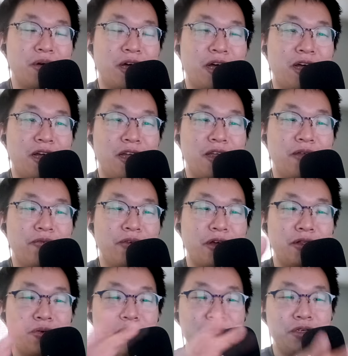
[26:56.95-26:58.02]
I
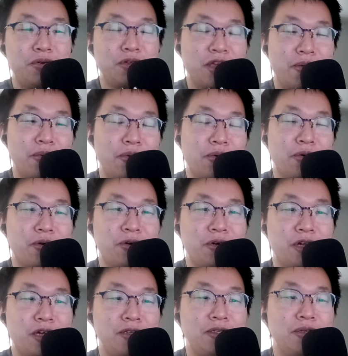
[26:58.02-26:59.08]
follow Retro Game Core
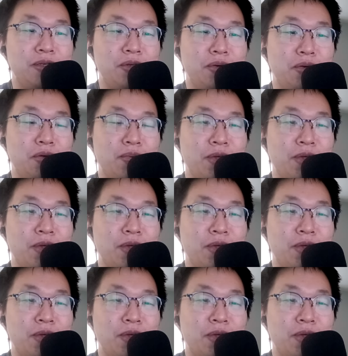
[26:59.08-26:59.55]
on YouTube.